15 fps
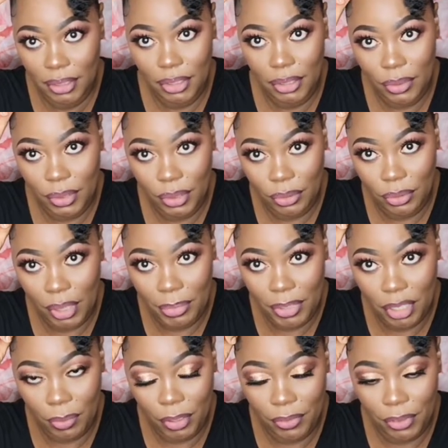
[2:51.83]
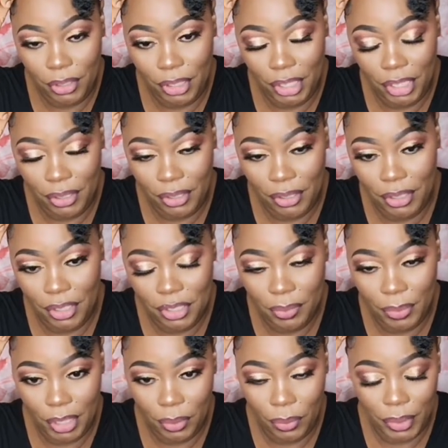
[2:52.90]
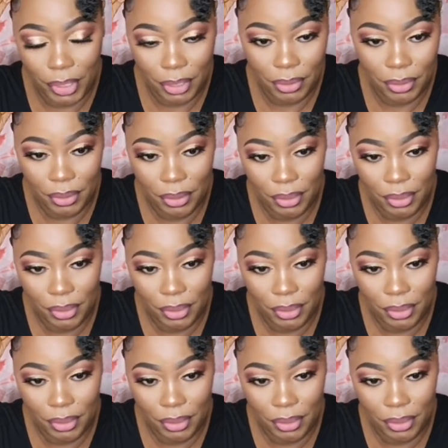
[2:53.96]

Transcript: Just want to grab some of your hair. It doesn't matter where.